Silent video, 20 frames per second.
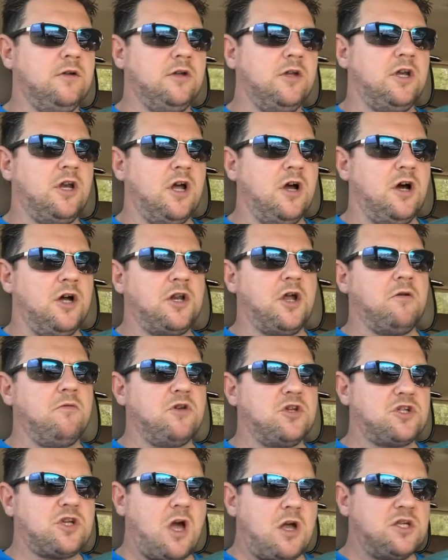You know, I don't
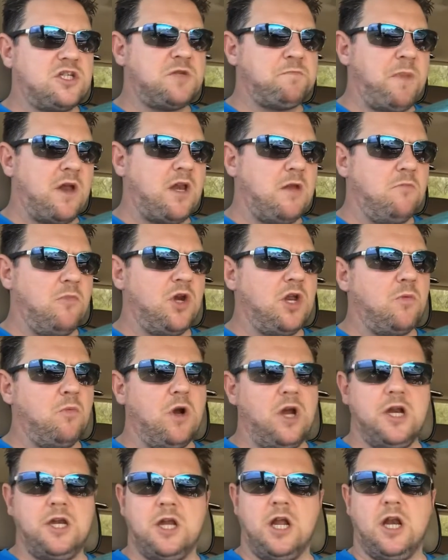just go spending money
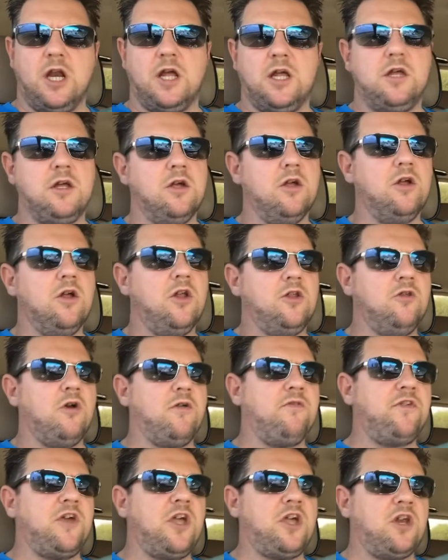willy-nilly,
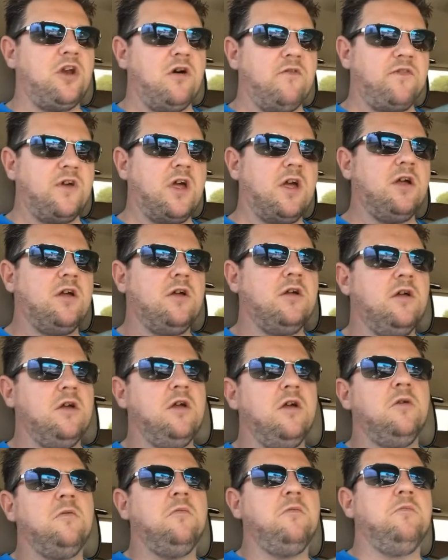not thinking of it.
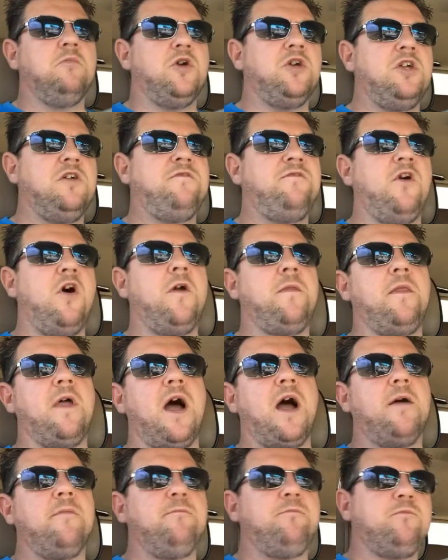But you find
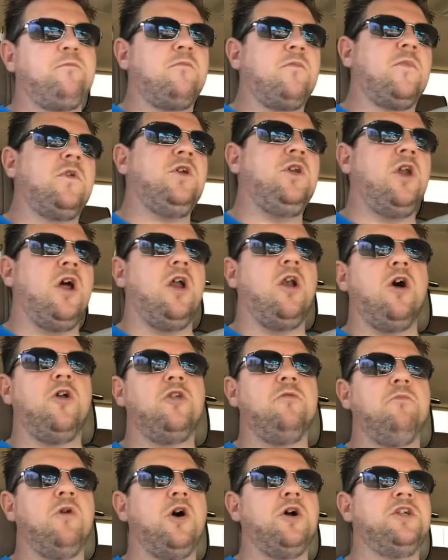that, you know, like
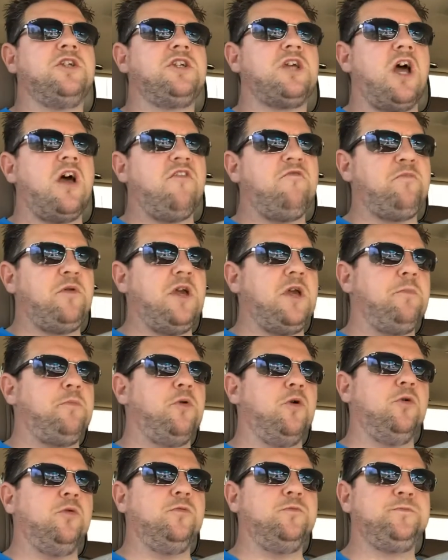the mindset of
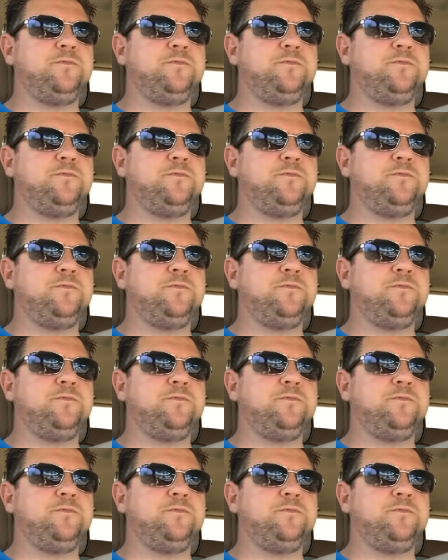people,